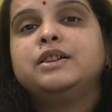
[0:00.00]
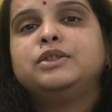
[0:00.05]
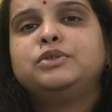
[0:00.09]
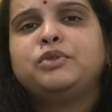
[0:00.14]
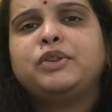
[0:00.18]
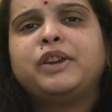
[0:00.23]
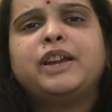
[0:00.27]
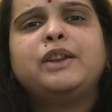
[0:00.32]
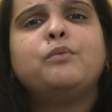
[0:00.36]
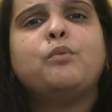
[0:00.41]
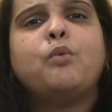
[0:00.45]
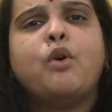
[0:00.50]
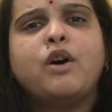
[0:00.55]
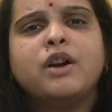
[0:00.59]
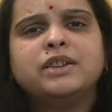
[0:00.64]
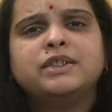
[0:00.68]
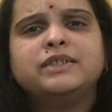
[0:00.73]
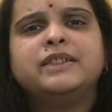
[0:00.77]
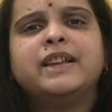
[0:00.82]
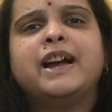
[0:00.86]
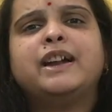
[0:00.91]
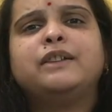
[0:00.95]
So you can
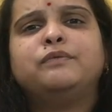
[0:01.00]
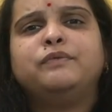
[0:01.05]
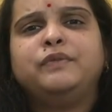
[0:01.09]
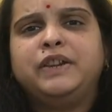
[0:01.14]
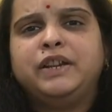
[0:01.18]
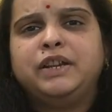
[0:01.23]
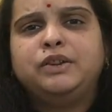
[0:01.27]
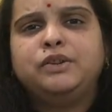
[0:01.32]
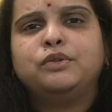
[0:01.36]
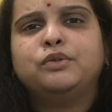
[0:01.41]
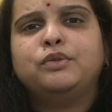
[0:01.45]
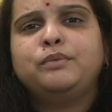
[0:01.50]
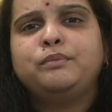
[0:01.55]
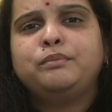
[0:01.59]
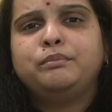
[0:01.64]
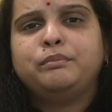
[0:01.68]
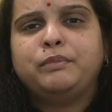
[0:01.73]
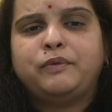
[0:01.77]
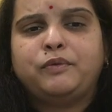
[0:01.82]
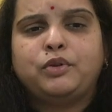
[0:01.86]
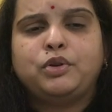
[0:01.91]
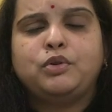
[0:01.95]
watch that video
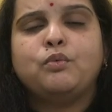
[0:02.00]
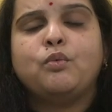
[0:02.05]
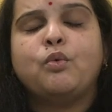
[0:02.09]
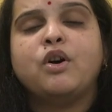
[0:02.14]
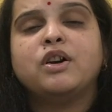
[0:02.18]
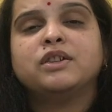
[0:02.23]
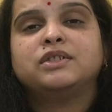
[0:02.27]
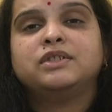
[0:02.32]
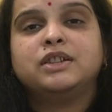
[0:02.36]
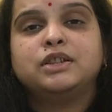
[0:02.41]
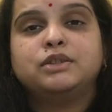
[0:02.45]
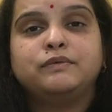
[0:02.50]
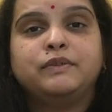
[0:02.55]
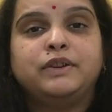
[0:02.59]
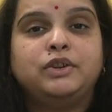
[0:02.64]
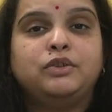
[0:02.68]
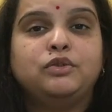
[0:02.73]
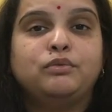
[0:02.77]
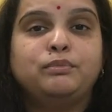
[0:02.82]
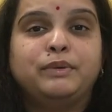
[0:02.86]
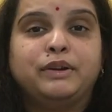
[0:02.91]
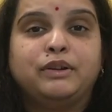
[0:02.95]
before you watch this
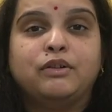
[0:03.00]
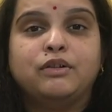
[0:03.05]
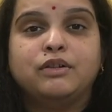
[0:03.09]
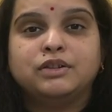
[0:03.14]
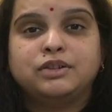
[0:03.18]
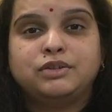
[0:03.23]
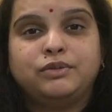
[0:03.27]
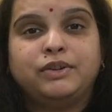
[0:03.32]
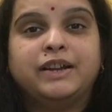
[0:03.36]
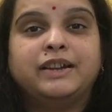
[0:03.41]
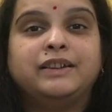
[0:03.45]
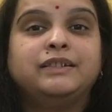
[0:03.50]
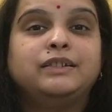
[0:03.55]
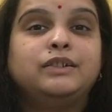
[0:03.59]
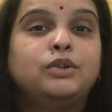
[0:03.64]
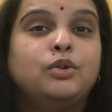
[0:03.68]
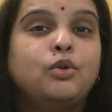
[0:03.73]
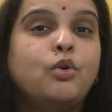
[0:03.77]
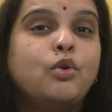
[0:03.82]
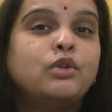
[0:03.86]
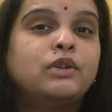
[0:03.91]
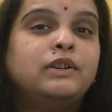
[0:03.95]
video, because you can
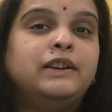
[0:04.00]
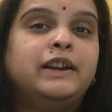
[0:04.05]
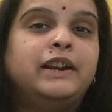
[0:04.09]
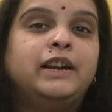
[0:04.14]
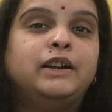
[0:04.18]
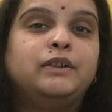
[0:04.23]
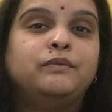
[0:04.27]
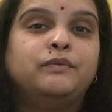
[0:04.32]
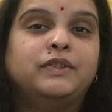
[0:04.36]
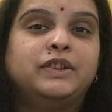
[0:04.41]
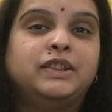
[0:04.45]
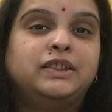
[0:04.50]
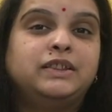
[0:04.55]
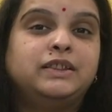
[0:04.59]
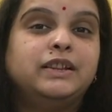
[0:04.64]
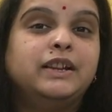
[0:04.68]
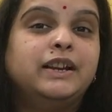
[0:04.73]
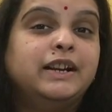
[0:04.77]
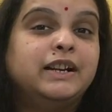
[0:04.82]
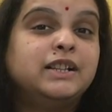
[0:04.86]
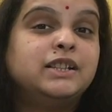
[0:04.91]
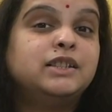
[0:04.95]
correlate
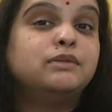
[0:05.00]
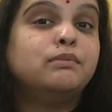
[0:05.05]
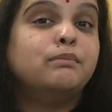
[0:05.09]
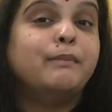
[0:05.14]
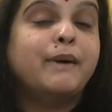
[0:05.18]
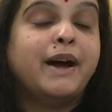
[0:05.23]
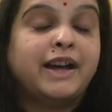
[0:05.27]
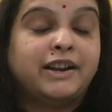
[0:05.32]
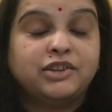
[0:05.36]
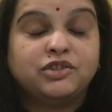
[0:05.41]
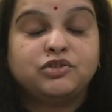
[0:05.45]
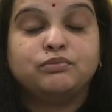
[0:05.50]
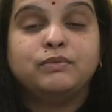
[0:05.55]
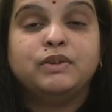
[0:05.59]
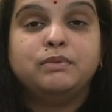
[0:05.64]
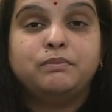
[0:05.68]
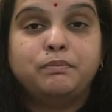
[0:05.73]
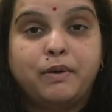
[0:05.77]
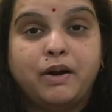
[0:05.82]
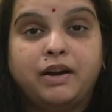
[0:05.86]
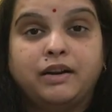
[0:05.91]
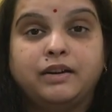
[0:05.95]
with its
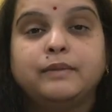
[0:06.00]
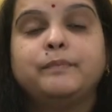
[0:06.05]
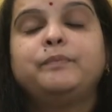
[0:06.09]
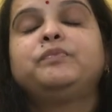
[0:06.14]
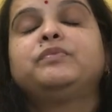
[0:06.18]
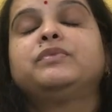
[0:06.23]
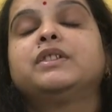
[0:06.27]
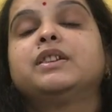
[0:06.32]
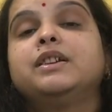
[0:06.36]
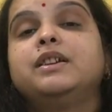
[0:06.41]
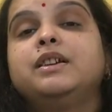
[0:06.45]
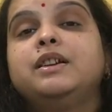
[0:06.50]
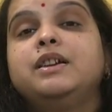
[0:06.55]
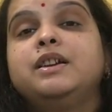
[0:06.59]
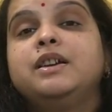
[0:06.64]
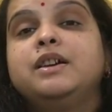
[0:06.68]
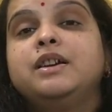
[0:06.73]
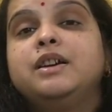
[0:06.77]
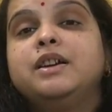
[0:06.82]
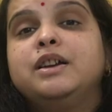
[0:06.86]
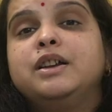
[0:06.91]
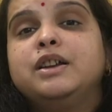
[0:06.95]
management part.
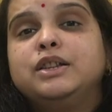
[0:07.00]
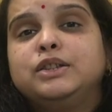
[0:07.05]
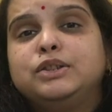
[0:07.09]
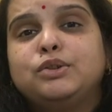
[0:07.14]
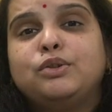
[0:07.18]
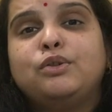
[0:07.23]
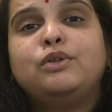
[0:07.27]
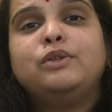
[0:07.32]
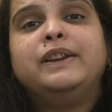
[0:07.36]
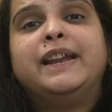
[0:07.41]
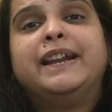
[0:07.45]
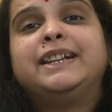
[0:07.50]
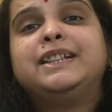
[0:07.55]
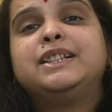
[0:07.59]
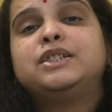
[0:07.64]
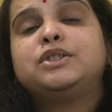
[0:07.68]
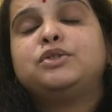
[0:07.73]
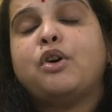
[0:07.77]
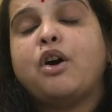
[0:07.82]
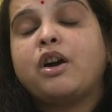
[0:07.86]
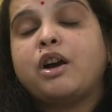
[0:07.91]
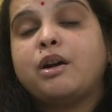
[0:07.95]
So
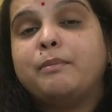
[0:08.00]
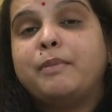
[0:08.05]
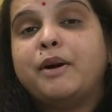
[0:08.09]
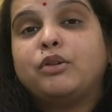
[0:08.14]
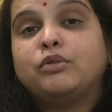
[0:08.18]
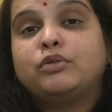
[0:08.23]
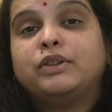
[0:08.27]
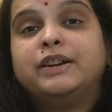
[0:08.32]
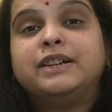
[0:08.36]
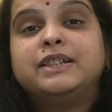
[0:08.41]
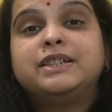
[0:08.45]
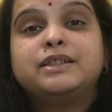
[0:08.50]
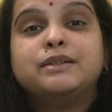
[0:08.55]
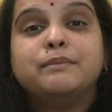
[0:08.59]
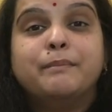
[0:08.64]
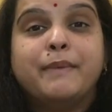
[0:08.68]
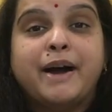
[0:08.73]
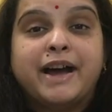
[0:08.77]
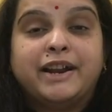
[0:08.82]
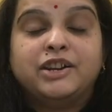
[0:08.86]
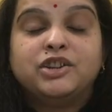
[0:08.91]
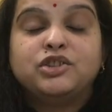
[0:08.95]
let's talk about its
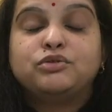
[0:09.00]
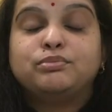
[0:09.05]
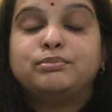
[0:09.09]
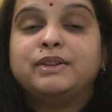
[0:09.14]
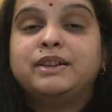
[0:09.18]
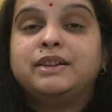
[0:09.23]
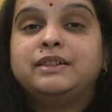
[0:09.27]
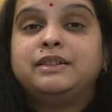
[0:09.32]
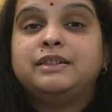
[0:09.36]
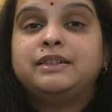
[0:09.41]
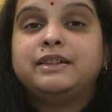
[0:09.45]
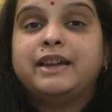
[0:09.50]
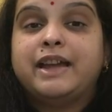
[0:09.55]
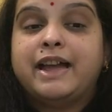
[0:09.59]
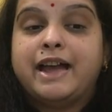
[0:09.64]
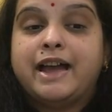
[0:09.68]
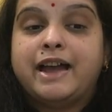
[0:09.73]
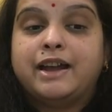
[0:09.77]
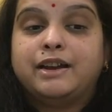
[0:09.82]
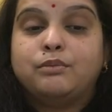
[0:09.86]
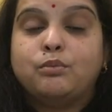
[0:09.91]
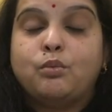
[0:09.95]
management
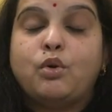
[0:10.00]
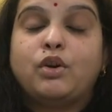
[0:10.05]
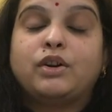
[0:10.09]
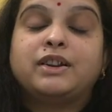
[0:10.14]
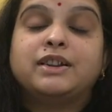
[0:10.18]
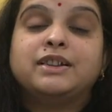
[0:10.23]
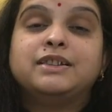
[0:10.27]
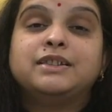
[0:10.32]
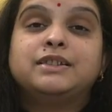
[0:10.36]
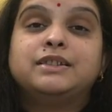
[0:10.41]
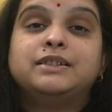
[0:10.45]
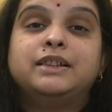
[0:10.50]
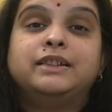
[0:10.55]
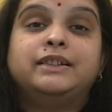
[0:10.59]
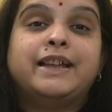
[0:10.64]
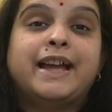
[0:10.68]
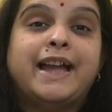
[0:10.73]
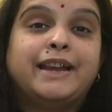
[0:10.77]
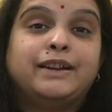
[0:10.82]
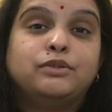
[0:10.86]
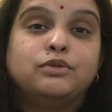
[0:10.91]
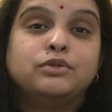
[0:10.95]
and what is the
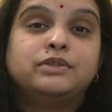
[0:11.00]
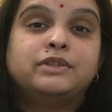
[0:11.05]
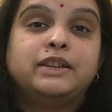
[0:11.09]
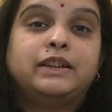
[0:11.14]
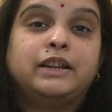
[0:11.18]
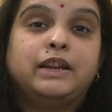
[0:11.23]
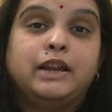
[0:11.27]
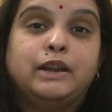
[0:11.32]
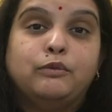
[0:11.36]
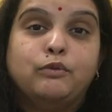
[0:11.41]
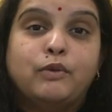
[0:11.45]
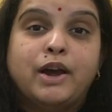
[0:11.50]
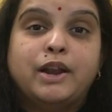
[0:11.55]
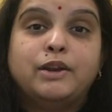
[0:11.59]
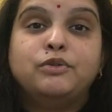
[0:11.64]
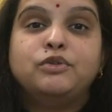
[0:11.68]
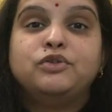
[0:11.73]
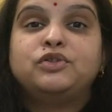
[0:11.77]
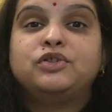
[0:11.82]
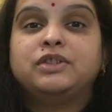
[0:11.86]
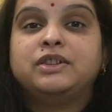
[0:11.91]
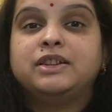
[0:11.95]
diagnostic
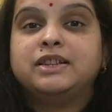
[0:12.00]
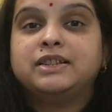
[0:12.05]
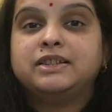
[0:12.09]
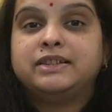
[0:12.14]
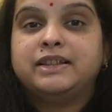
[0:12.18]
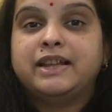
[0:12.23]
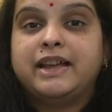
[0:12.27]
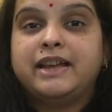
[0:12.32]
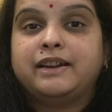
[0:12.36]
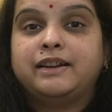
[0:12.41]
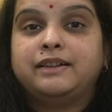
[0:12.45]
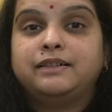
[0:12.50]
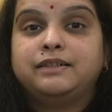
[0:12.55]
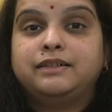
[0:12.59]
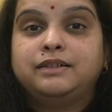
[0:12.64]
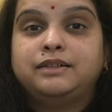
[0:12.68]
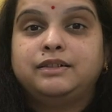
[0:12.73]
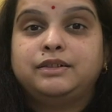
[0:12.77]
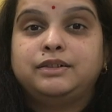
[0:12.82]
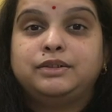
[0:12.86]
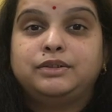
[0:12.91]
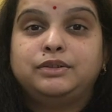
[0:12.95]
evaluation is there
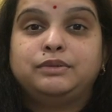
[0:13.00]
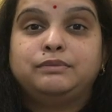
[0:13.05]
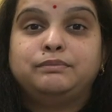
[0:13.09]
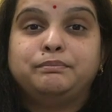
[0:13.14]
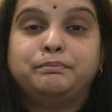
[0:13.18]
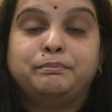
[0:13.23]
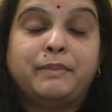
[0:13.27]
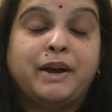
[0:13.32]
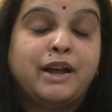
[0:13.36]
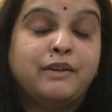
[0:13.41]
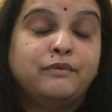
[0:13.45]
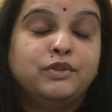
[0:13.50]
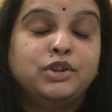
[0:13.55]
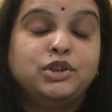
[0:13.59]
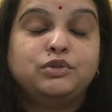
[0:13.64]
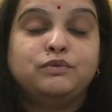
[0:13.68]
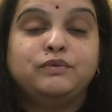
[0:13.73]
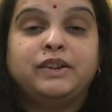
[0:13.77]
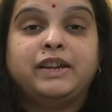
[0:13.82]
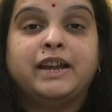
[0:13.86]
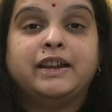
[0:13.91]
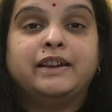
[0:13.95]
by
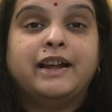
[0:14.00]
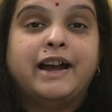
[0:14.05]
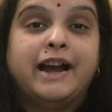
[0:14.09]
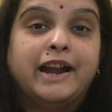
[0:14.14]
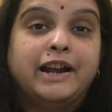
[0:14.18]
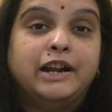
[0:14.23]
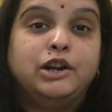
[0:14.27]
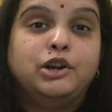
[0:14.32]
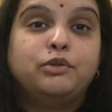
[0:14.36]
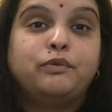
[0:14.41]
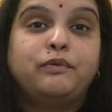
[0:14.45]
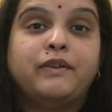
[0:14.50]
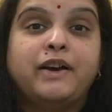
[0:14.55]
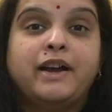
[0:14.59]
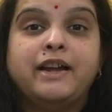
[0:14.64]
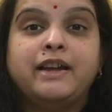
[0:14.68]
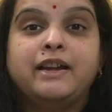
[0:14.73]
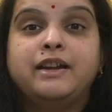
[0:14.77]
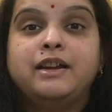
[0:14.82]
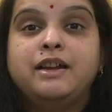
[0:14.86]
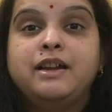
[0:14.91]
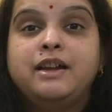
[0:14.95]
which we can
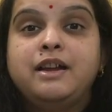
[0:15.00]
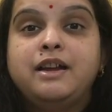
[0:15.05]
identify